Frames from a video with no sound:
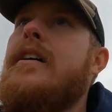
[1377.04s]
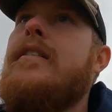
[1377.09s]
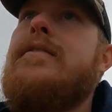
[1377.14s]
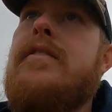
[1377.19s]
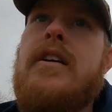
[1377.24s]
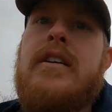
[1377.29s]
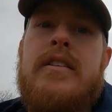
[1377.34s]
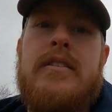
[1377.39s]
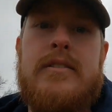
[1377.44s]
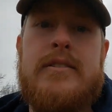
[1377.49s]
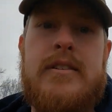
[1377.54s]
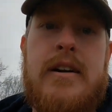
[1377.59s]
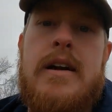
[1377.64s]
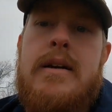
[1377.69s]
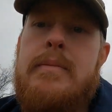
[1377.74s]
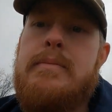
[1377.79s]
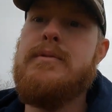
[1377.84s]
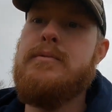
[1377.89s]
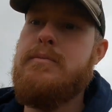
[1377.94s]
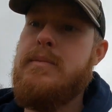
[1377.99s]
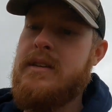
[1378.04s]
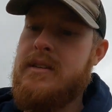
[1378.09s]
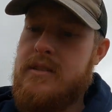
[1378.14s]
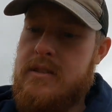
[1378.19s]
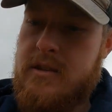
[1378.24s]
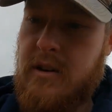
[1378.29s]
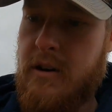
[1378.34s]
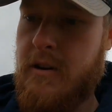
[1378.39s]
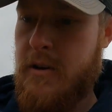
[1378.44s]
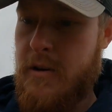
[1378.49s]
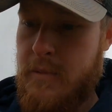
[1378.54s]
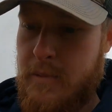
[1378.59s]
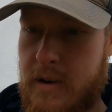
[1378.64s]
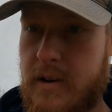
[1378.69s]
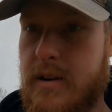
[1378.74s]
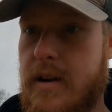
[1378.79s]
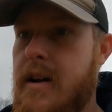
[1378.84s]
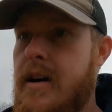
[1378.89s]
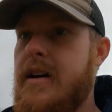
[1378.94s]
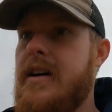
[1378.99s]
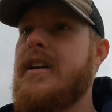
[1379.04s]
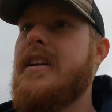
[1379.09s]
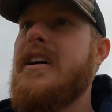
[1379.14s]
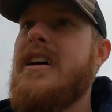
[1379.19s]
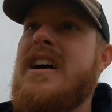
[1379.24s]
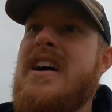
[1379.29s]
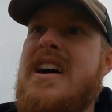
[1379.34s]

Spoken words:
if the other trap has been disturbed or not.